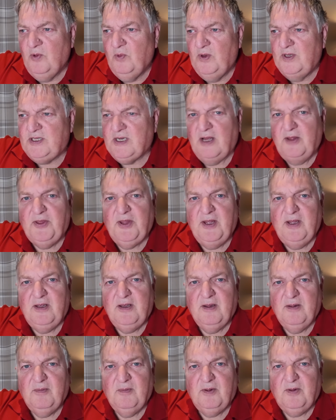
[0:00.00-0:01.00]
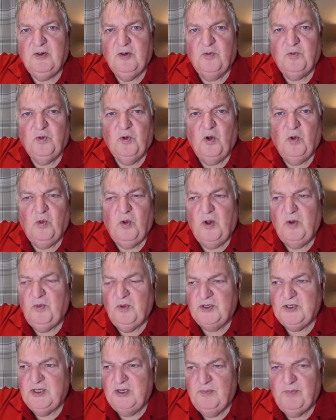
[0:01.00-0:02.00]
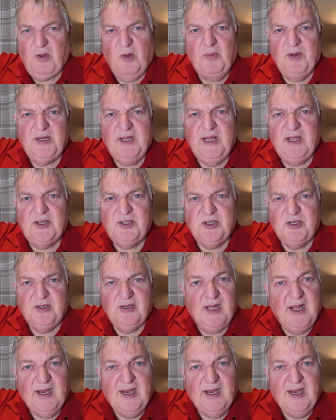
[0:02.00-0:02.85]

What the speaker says: which I think Gulf War I was an abomination.